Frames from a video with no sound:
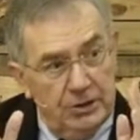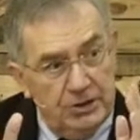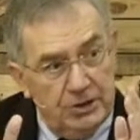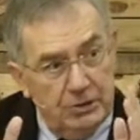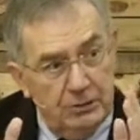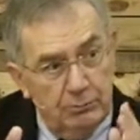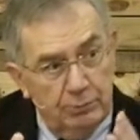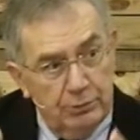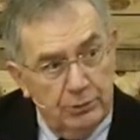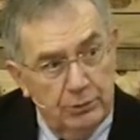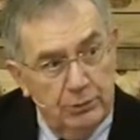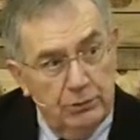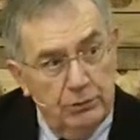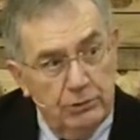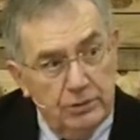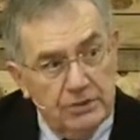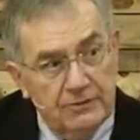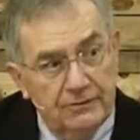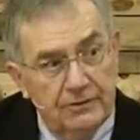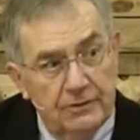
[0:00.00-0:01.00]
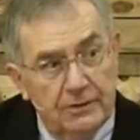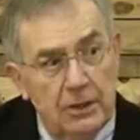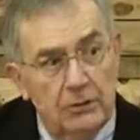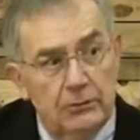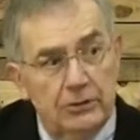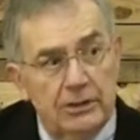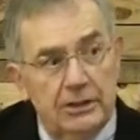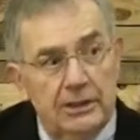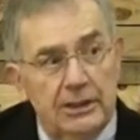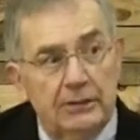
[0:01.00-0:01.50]
and bruised for
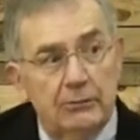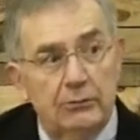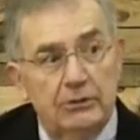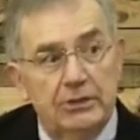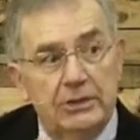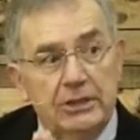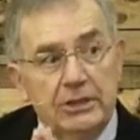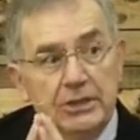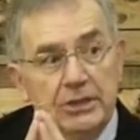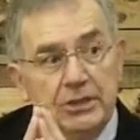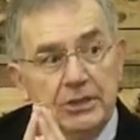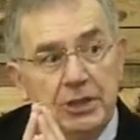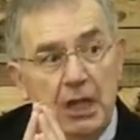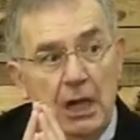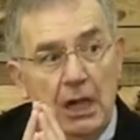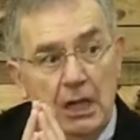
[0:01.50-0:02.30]
our iniquities.